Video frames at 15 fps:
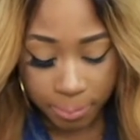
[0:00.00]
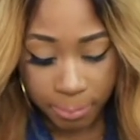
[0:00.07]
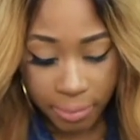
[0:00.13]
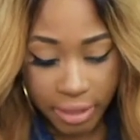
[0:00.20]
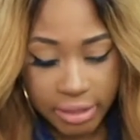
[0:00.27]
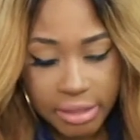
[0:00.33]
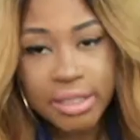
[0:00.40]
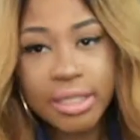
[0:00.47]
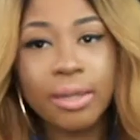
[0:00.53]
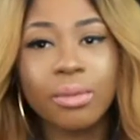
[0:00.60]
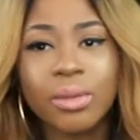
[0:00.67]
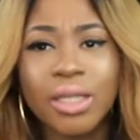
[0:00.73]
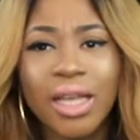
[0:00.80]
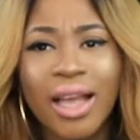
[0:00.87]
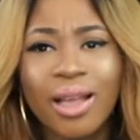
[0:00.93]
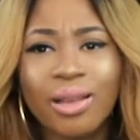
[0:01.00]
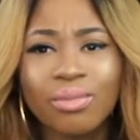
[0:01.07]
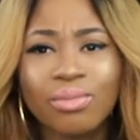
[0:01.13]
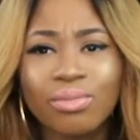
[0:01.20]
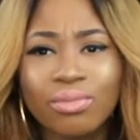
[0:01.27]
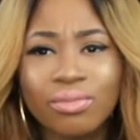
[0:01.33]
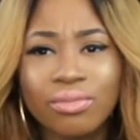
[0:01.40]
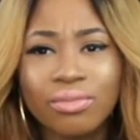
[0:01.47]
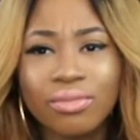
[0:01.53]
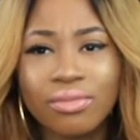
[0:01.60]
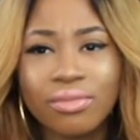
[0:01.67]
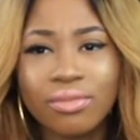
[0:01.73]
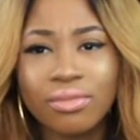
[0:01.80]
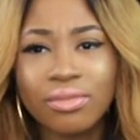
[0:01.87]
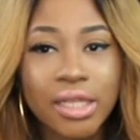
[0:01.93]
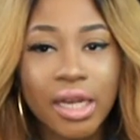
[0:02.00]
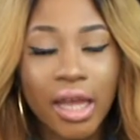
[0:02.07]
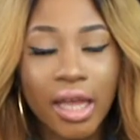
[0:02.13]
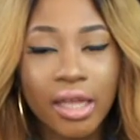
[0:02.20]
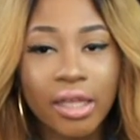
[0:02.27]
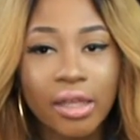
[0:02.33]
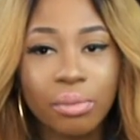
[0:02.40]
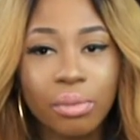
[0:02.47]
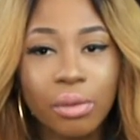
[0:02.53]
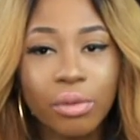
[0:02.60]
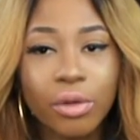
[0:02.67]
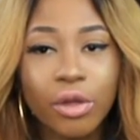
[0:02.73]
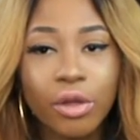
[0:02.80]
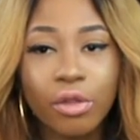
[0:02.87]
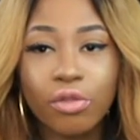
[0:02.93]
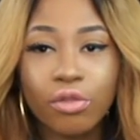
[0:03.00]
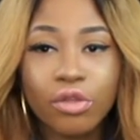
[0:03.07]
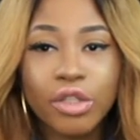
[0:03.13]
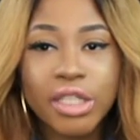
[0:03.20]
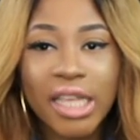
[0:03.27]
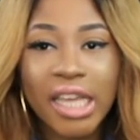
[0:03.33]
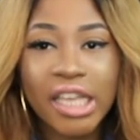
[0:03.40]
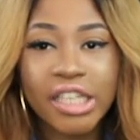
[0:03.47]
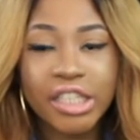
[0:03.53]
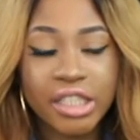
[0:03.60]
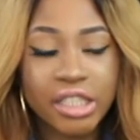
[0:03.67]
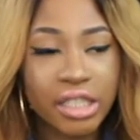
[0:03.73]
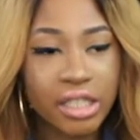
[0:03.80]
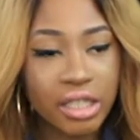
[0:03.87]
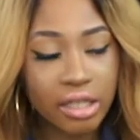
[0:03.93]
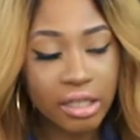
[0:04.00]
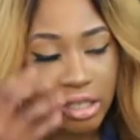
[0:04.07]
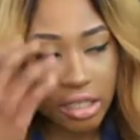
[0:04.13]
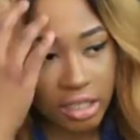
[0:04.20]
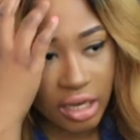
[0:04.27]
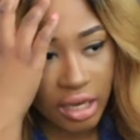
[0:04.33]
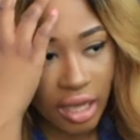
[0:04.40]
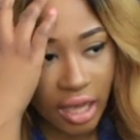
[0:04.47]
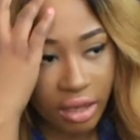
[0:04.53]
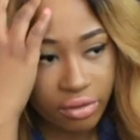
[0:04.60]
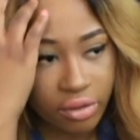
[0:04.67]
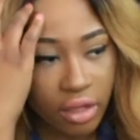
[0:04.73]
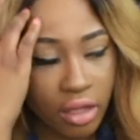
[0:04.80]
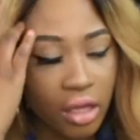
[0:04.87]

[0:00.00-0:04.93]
but at the same time, it's like people go through stages in their life,